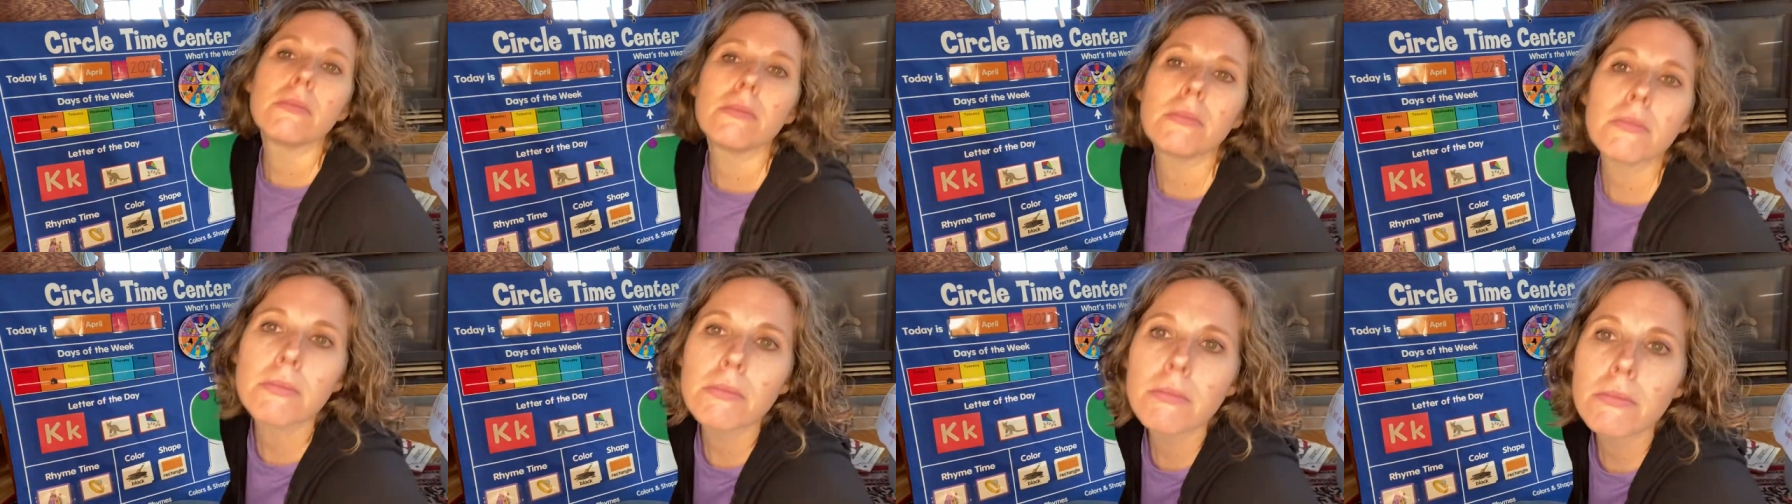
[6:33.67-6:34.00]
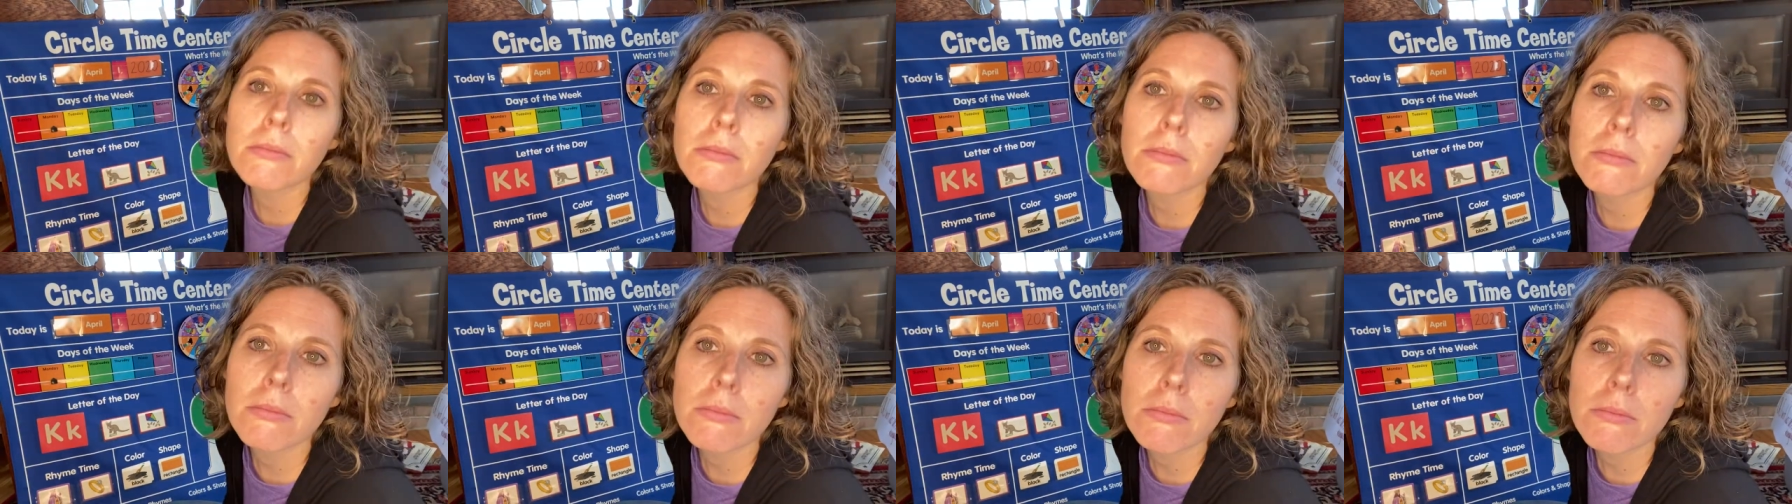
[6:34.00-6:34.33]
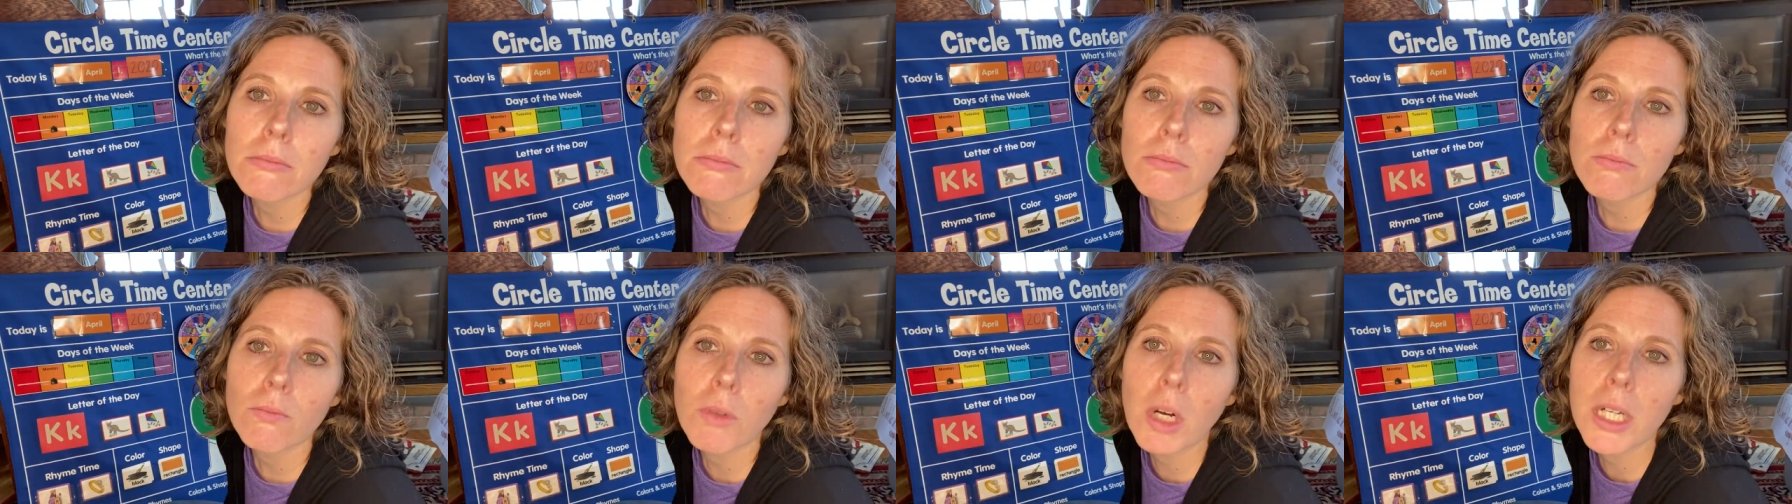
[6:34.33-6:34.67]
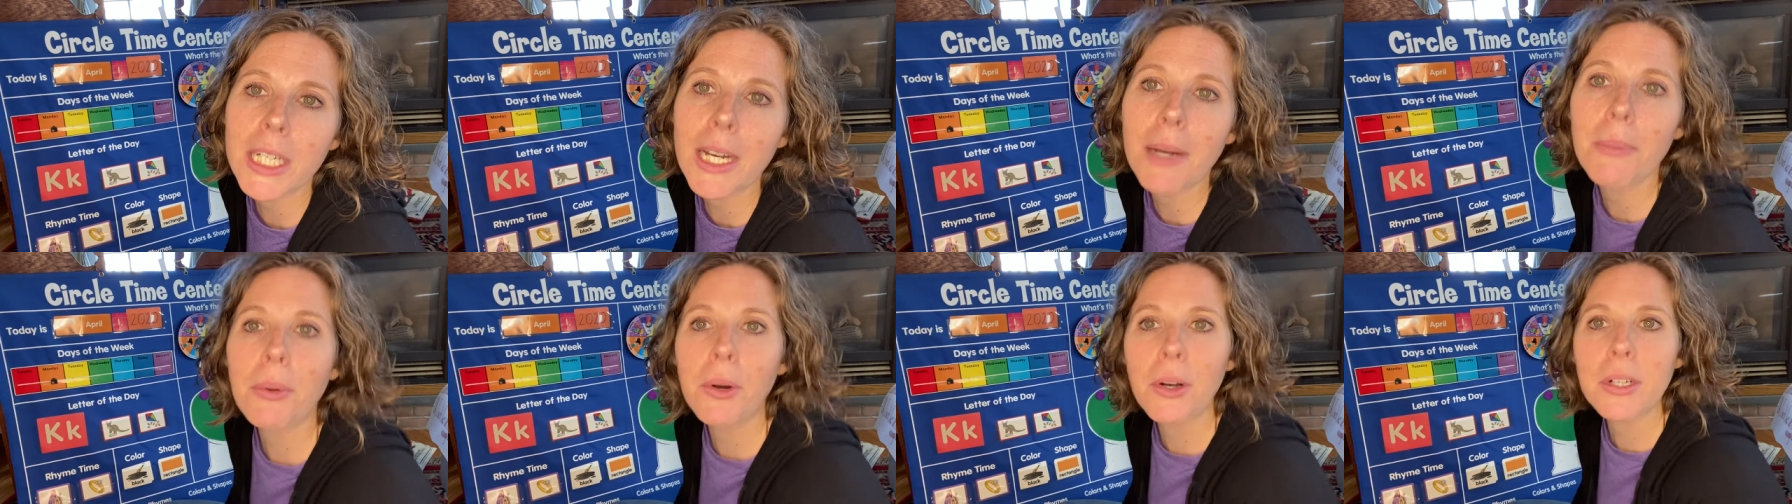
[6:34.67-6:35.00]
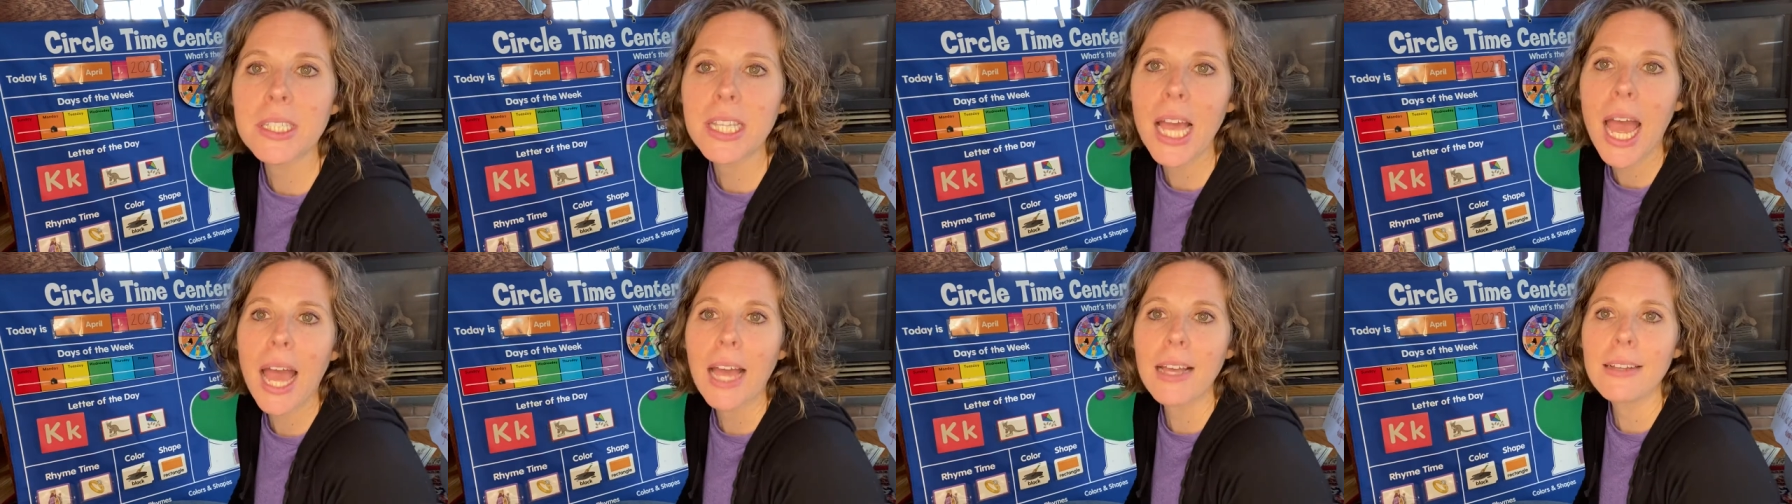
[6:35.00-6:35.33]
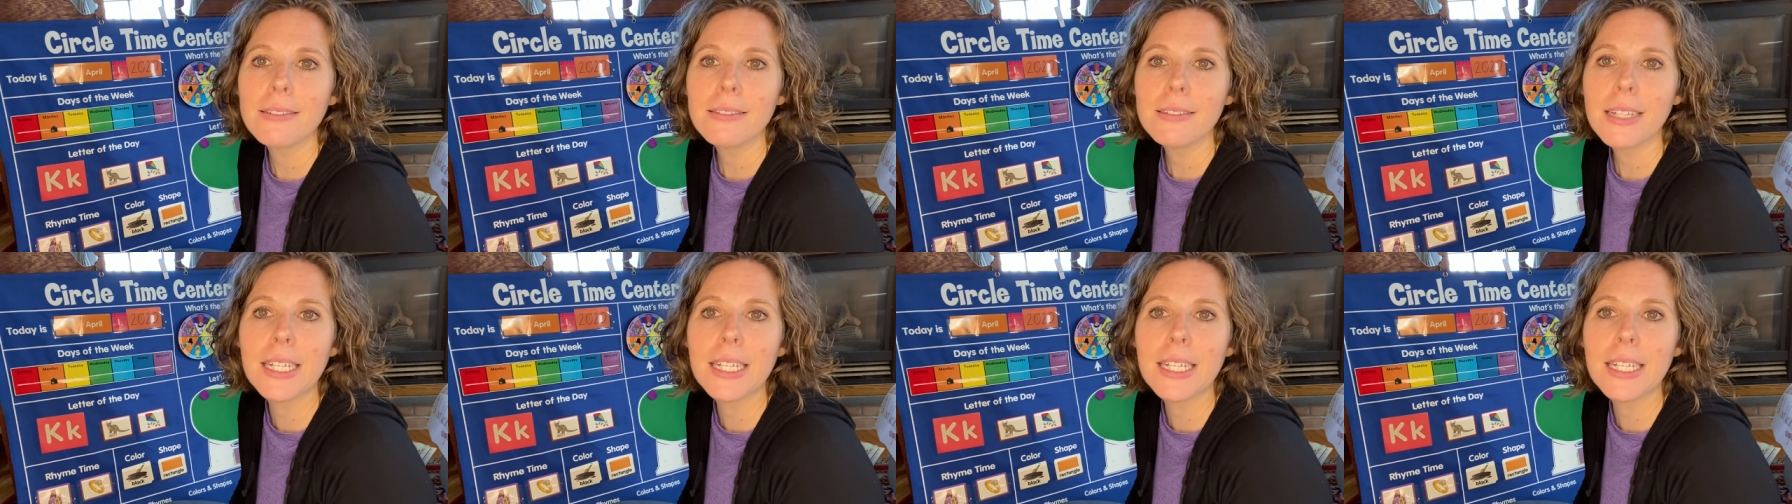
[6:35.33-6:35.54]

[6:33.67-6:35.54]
Oh. What number is that?